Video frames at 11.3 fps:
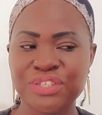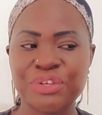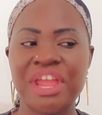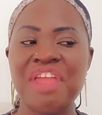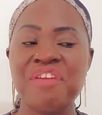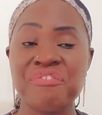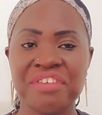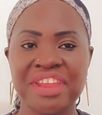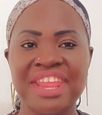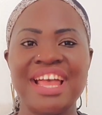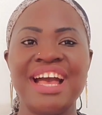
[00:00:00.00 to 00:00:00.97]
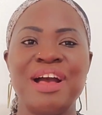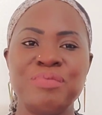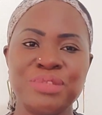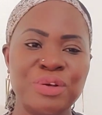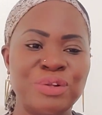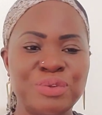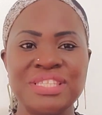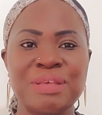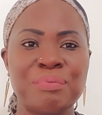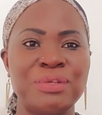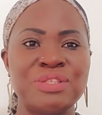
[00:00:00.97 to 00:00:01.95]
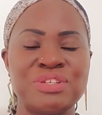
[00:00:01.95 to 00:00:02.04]
So every year I'm always
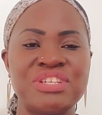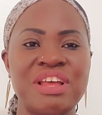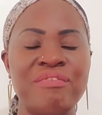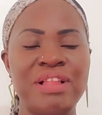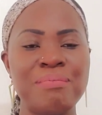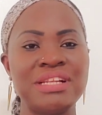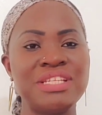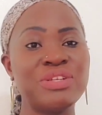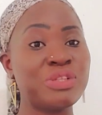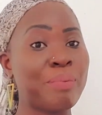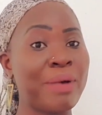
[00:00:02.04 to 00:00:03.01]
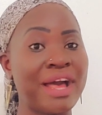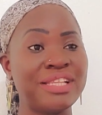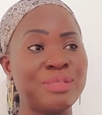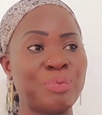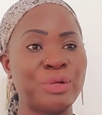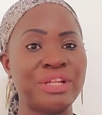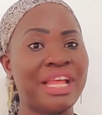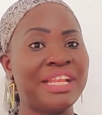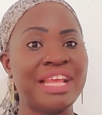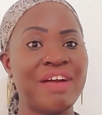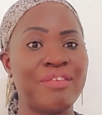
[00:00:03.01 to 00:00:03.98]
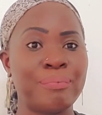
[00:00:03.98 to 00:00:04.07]
supposed to travel, but due to passport, I
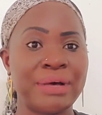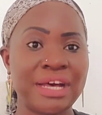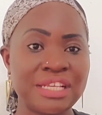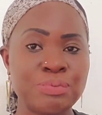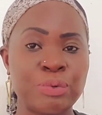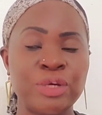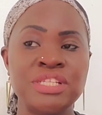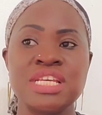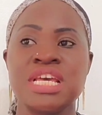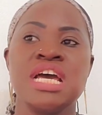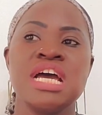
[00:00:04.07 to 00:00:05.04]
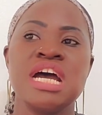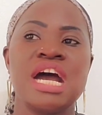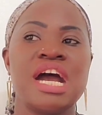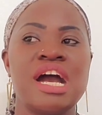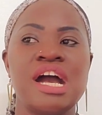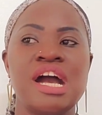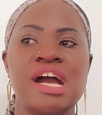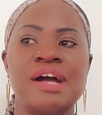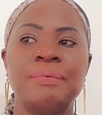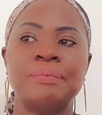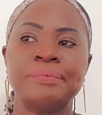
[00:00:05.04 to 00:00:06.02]
didn't have a passport. Um,